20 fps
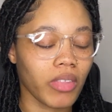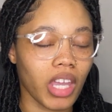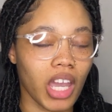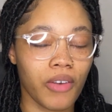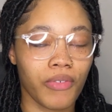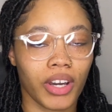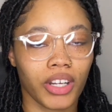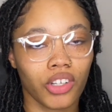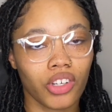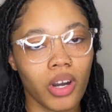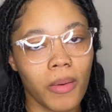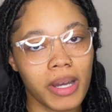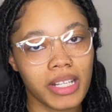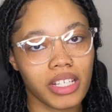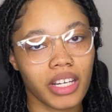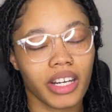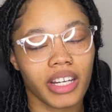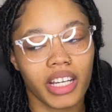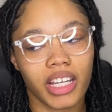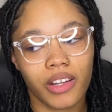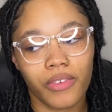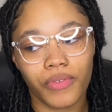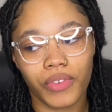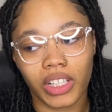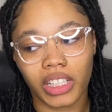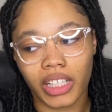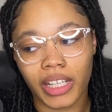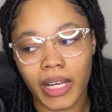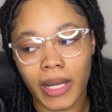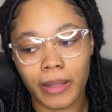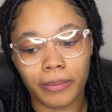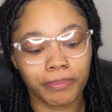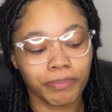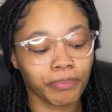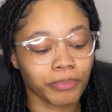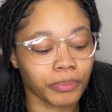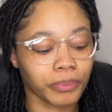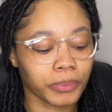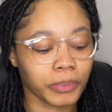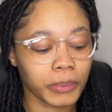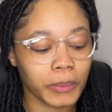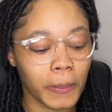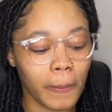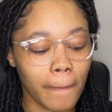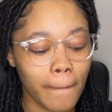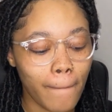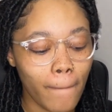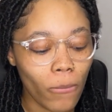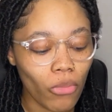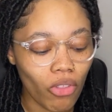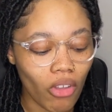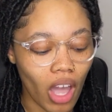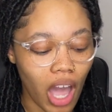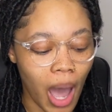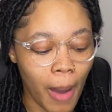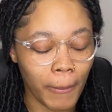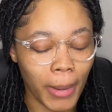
If I do go back to her and get a fill-in, I